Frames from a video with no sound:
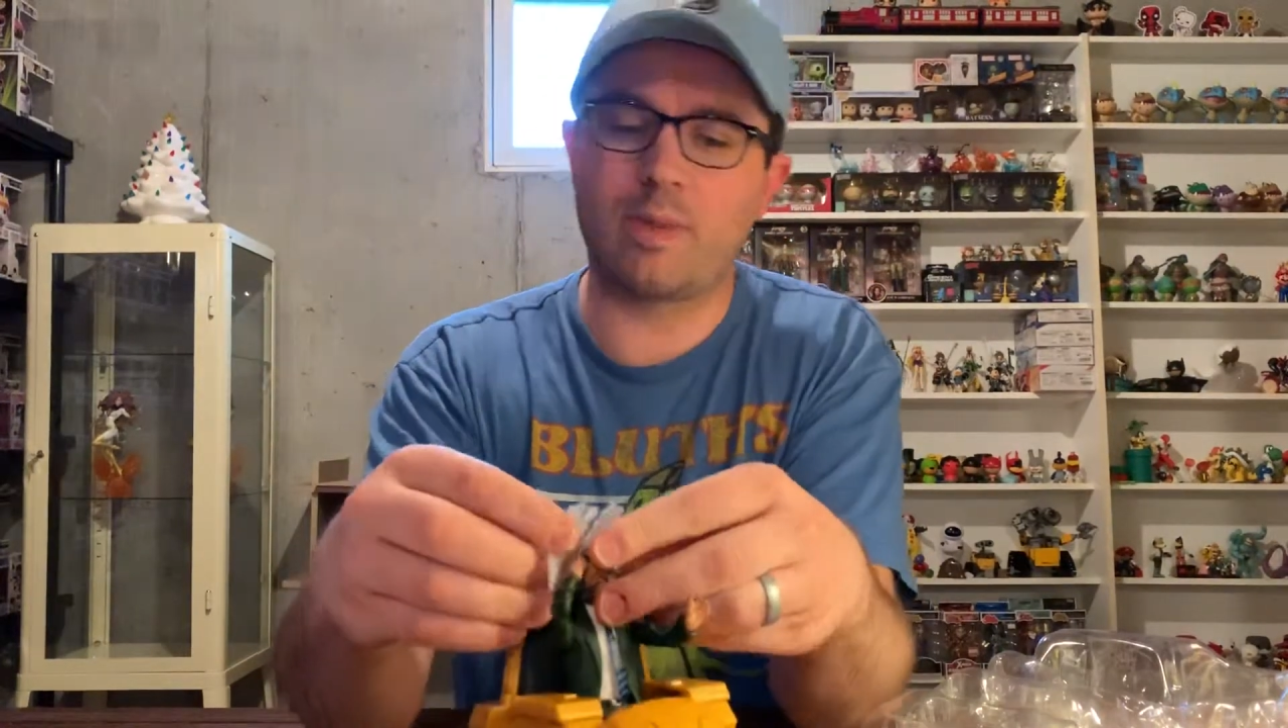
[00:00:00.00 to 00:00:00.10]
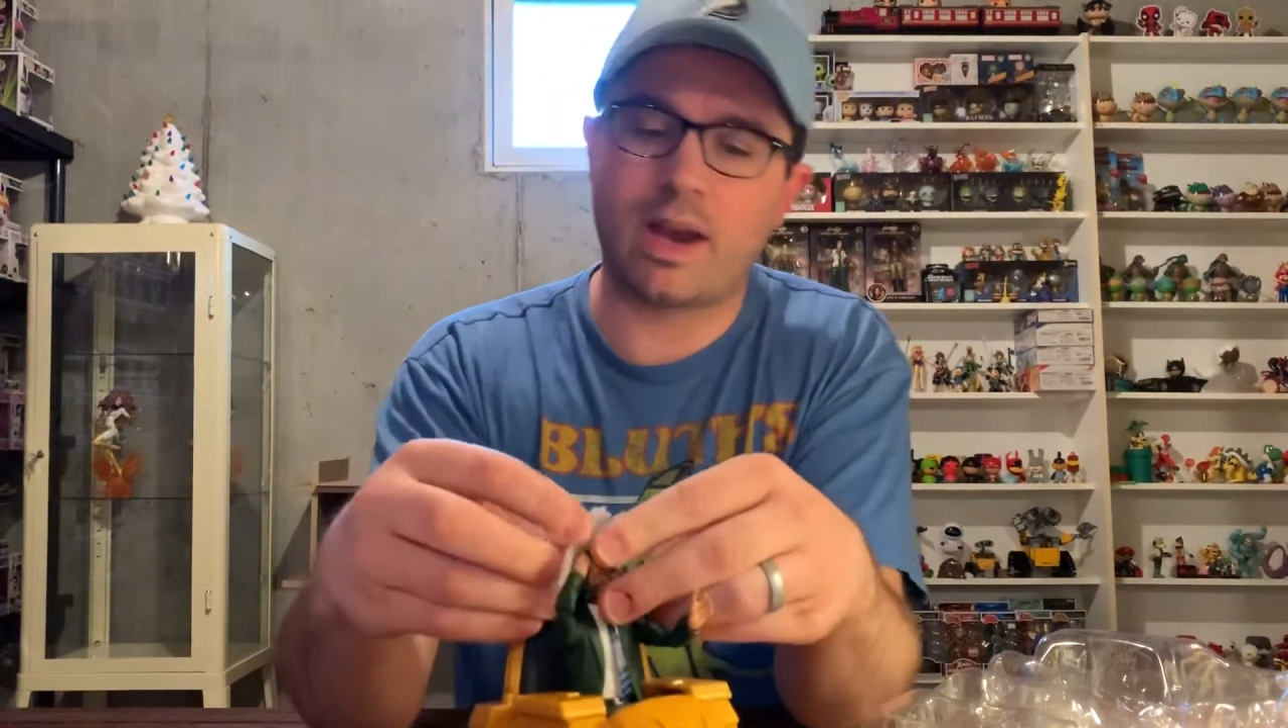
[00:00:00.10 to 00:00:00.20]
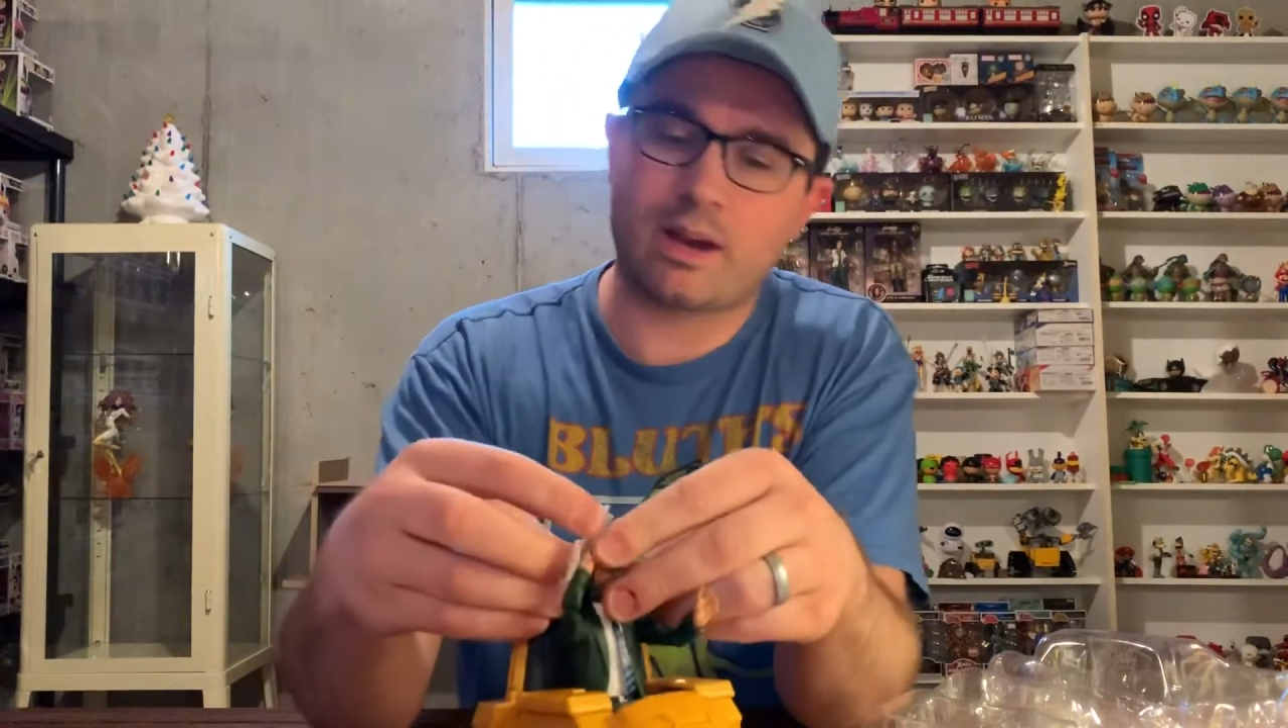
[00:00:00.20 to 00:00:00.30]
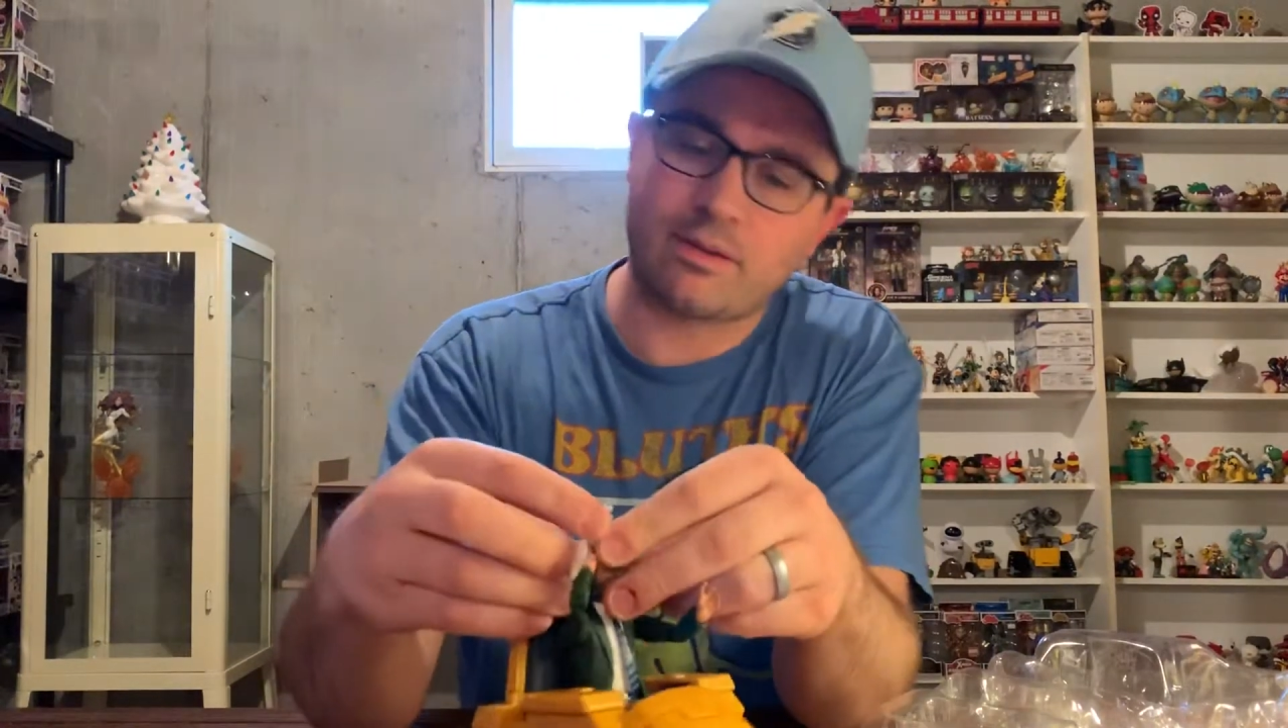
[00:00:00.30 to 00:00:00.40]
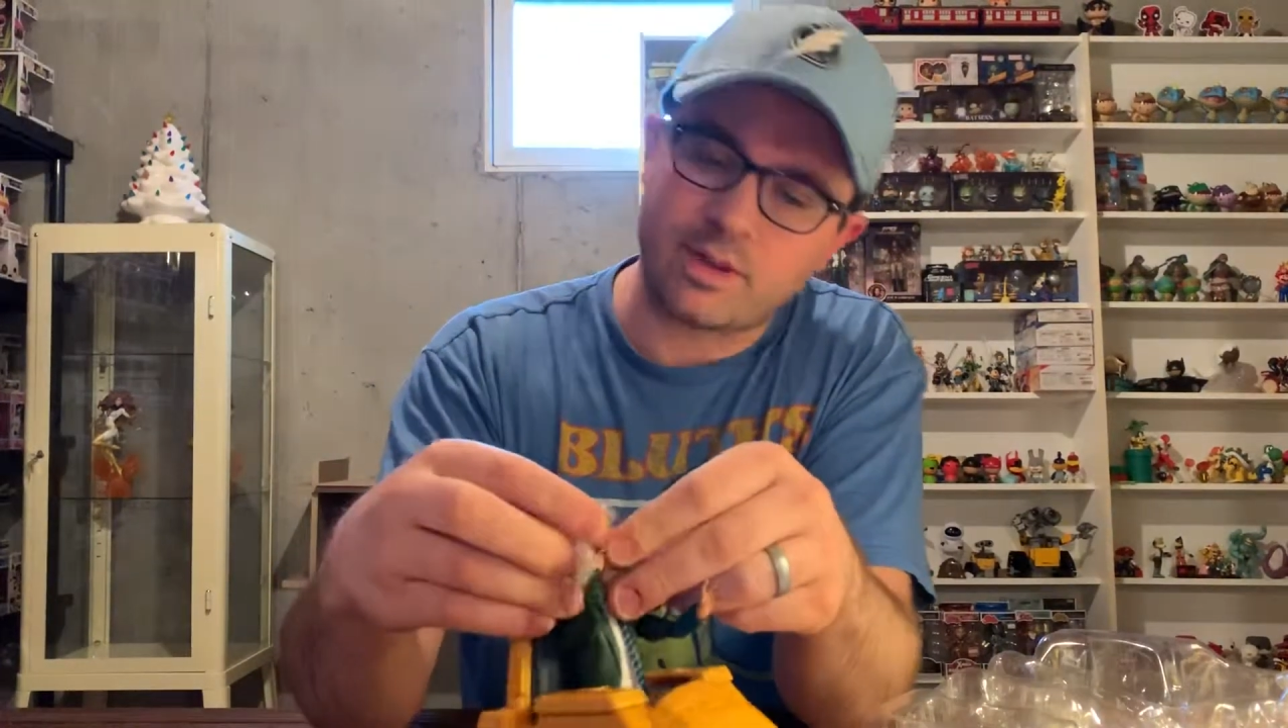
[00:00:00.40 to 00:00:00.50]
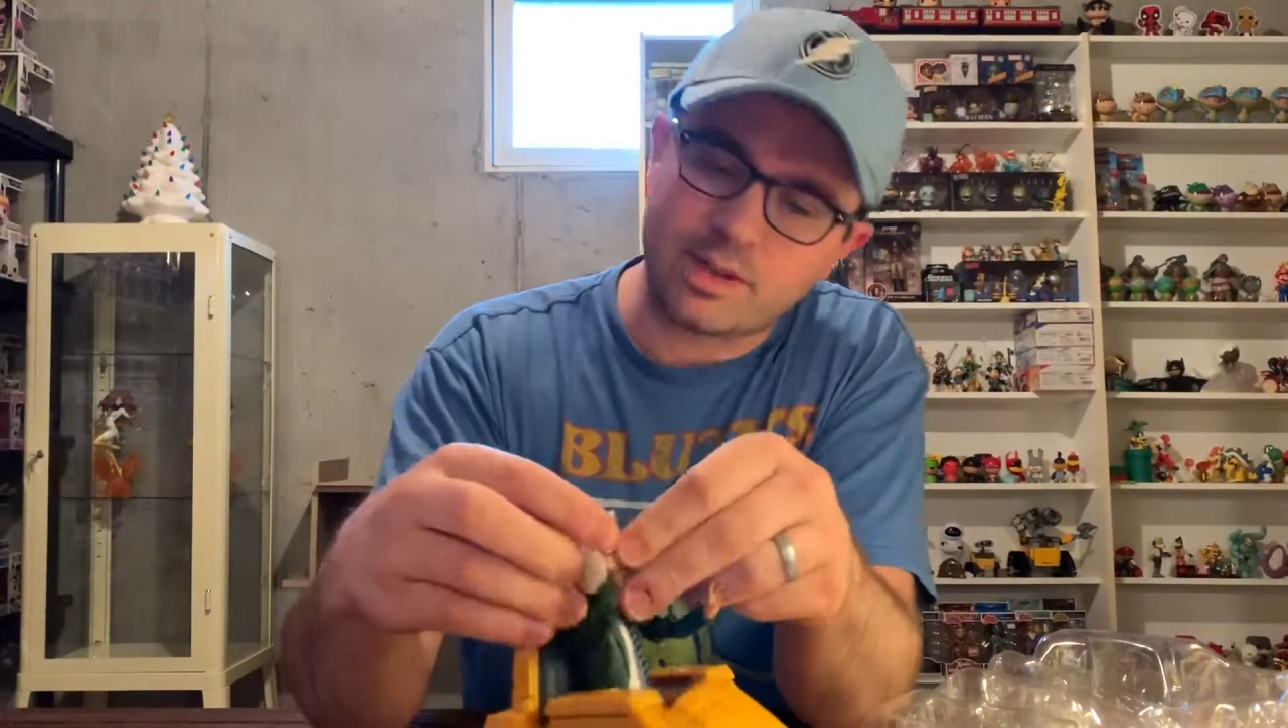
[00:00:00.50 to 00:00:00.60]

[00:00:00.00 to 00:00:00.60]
back of the